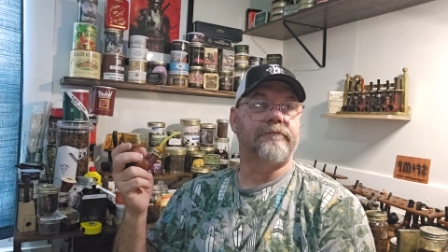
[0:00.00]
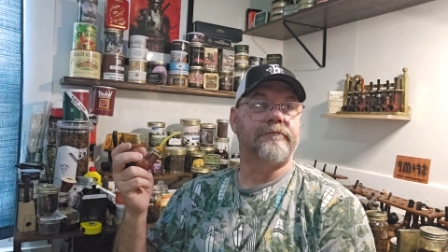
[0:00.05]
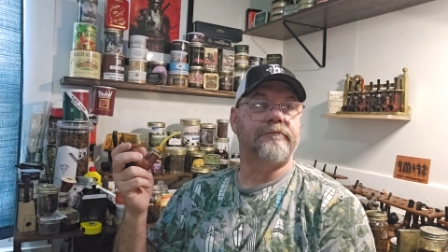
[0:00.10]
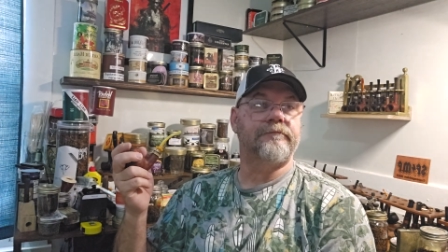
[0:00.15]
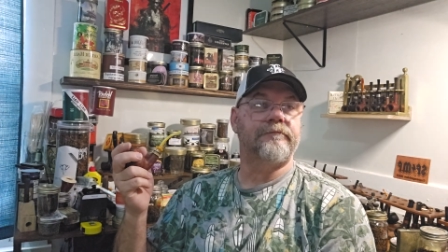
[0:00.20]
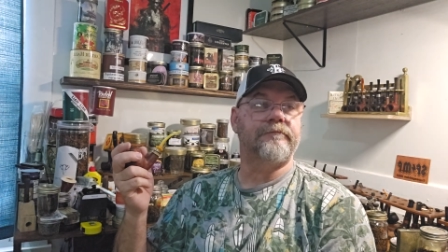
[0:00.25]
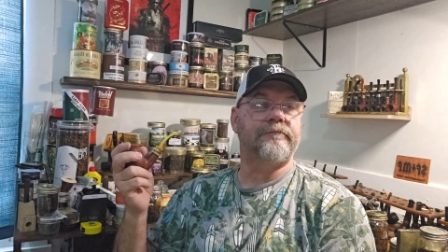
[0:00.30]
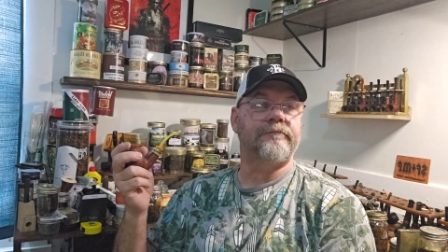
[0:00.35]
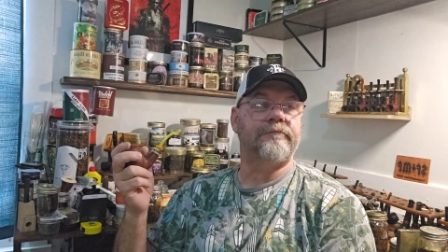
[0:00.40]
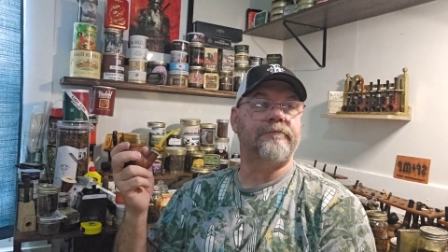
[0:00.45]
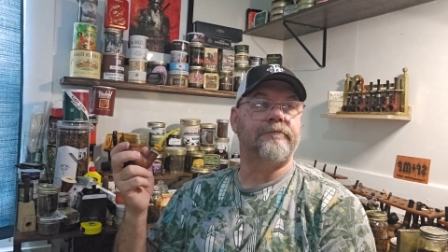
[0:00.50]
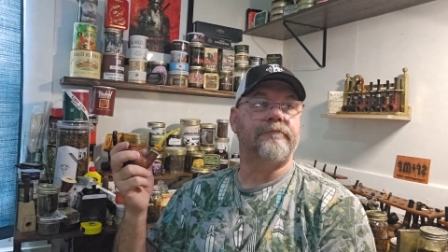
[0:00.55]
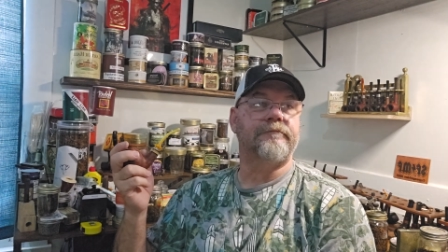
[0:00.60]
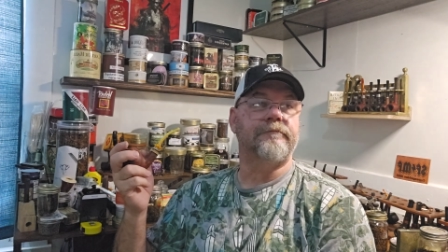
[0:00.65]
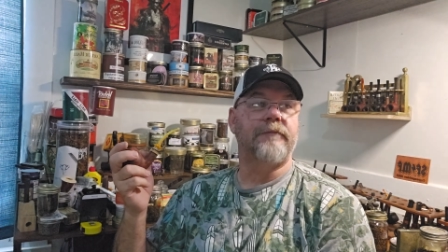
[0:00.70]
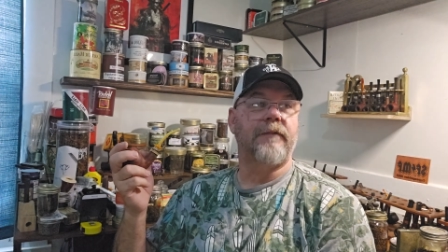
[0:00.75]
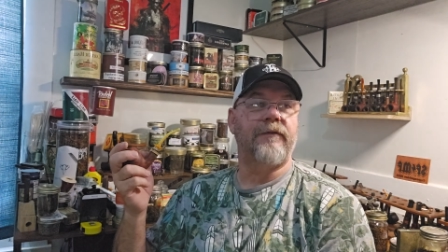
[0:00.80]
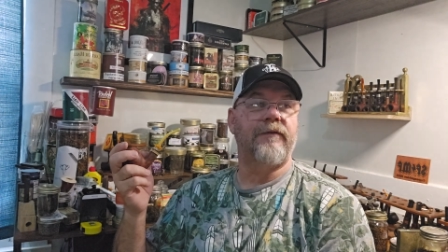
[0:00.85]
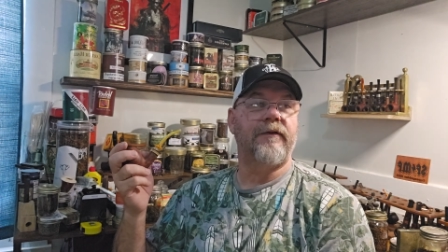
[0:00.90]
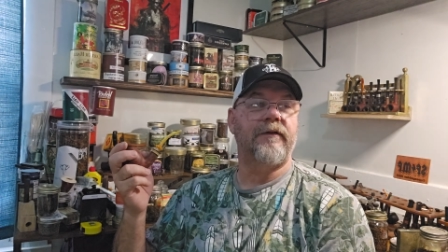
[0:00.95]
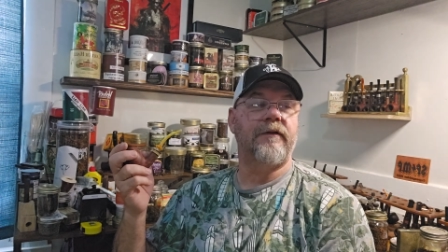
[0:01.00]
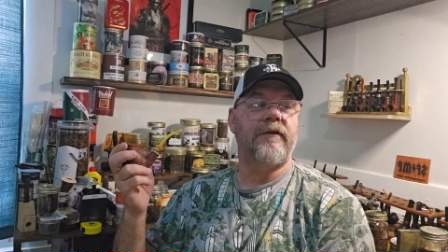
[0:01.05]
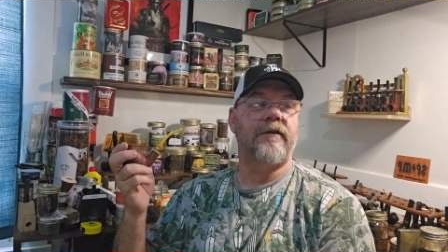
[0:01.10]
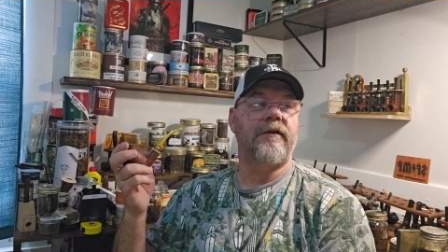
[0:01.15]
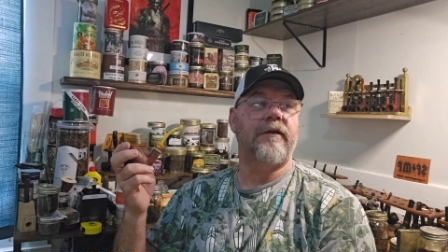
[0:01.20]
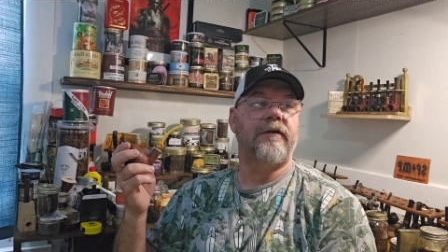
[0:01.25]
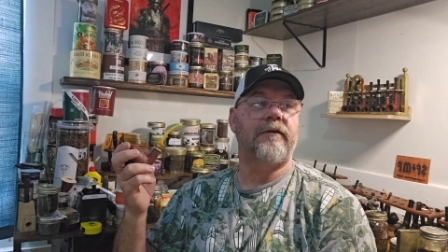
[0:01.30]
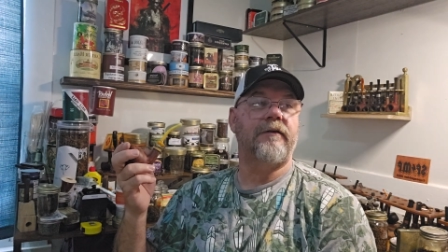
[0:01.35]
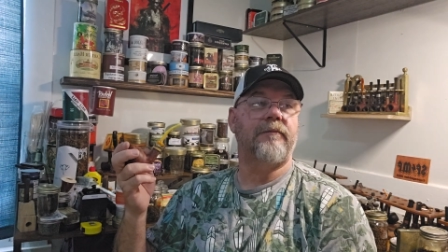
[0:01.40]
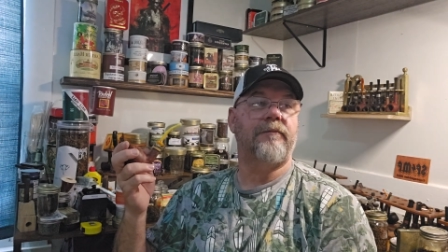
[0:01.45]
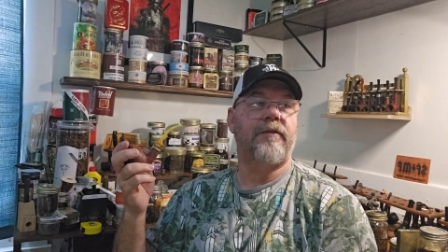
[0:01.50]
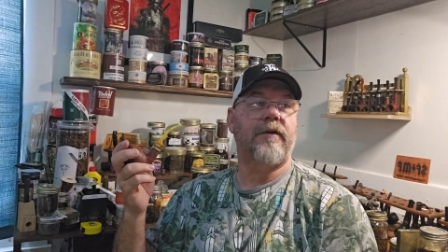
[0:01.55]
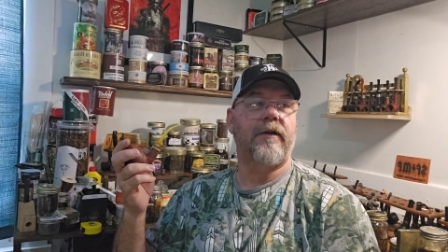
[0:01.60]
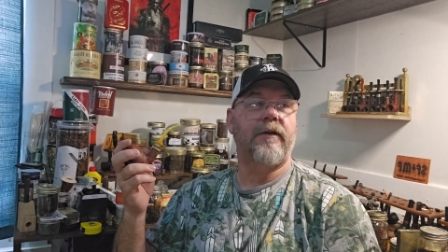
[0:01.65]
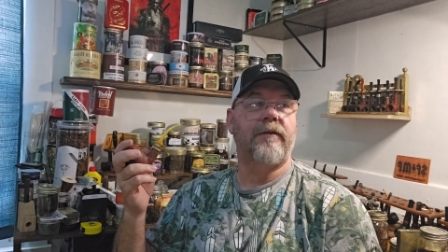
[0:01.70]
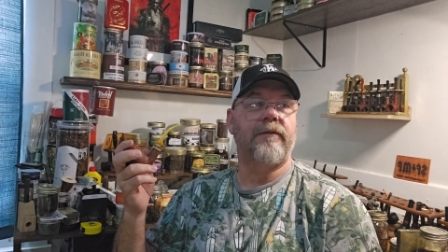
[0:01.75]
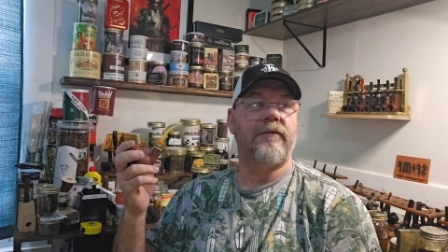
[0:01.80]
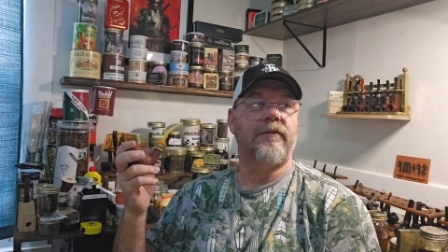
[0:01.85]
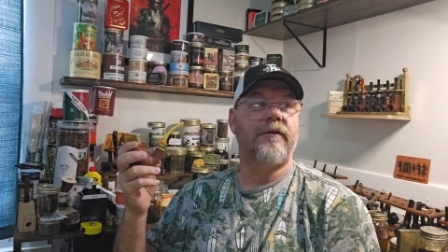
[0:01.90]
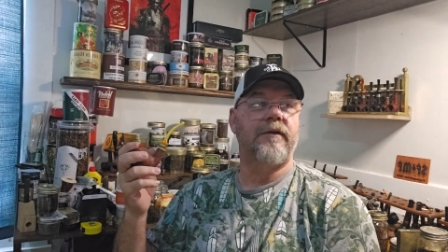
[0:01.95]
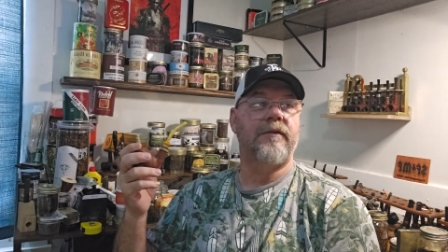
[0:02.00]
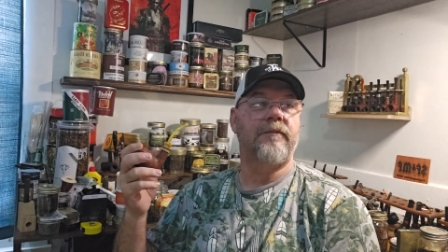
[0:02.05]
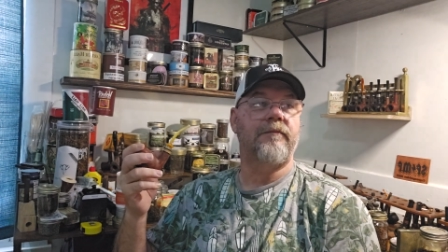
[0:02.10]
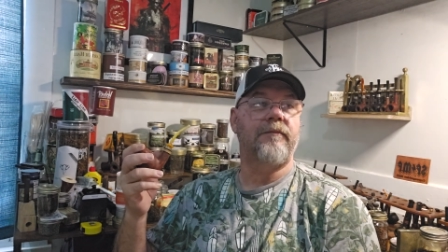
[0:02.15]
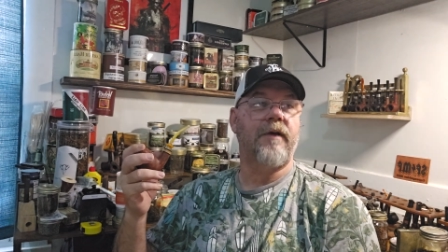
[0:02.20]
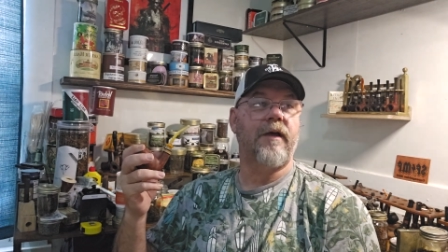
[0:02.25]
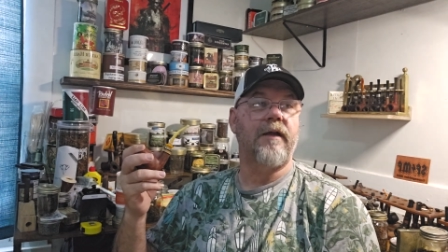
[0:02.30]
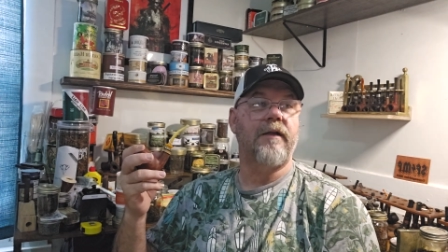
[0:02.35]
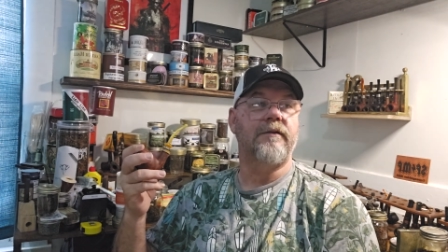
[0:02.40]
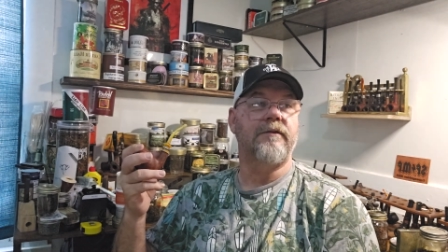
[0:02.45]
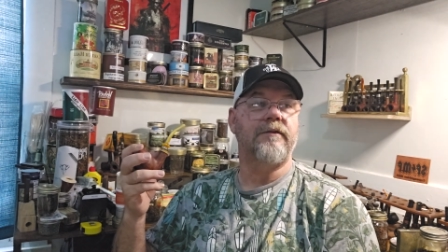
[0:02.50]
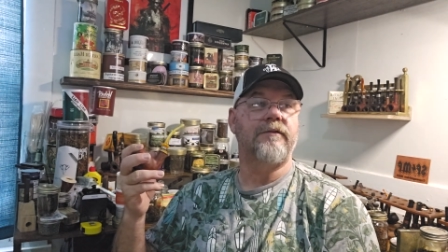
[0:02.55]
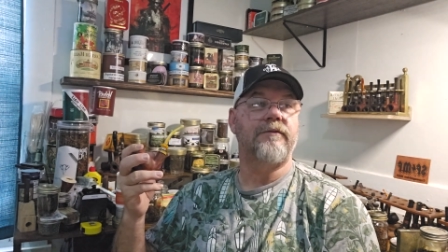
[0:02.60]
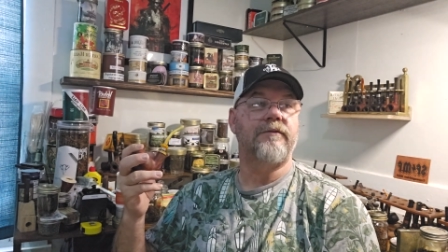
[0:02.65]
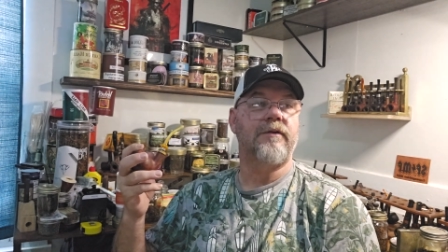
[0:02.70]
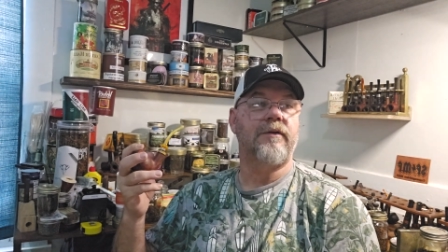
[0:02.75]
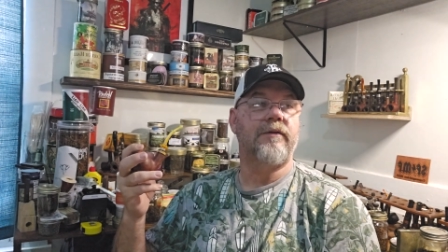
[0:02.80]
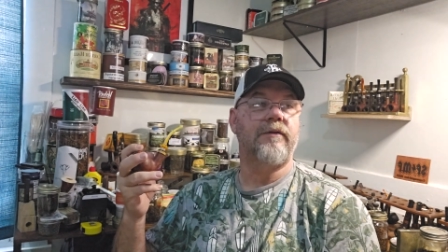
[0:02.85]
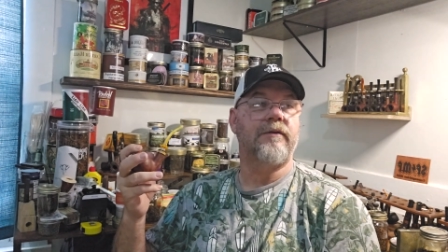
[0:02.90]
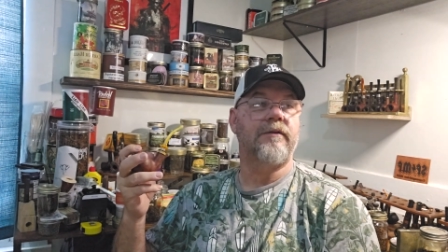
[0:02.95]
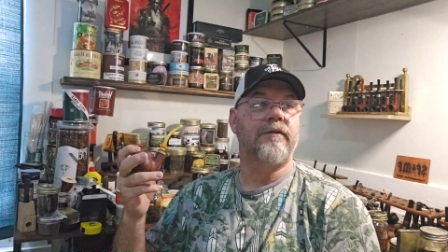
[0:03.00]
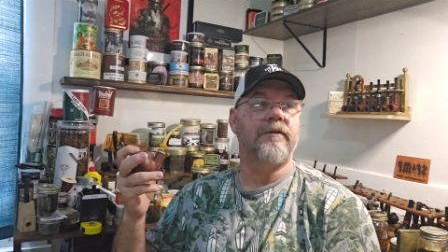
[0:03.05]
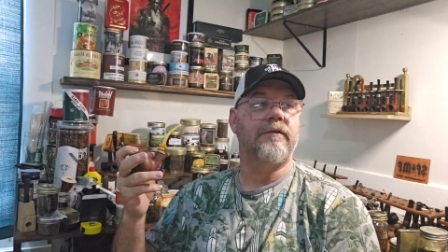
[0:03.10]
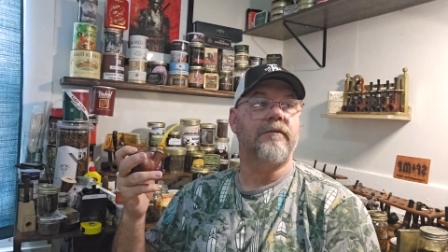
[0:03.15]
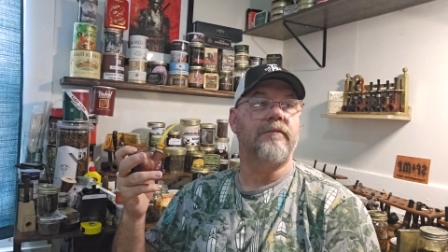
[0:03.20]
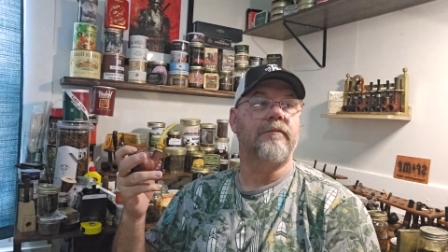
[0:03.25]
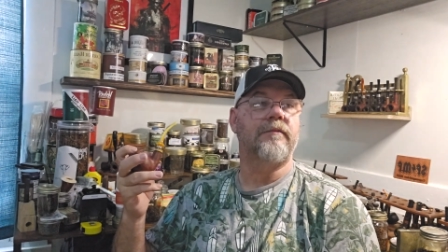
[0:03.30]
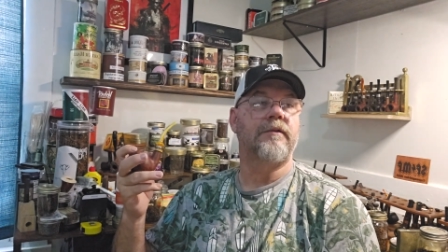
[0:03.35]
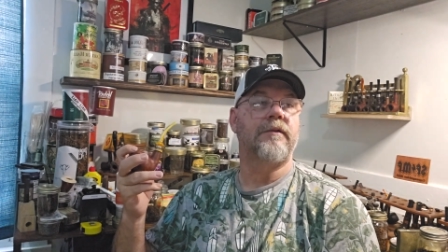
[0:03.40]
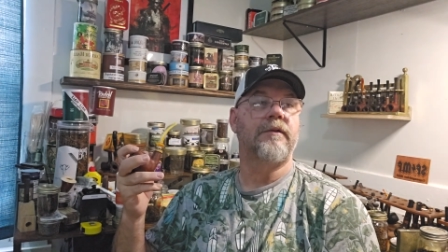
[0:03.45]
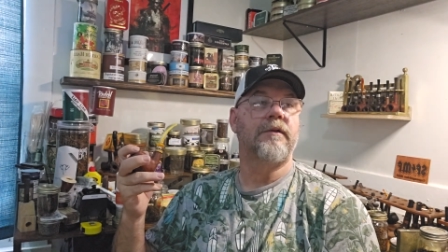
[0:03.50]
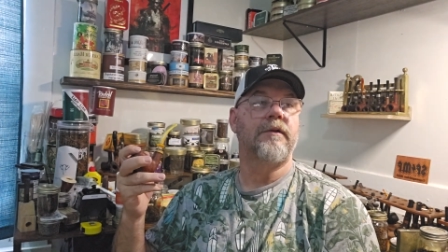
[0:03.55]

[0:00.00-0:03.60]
if it's a decent price, go ahead and buy it. Just jar it up.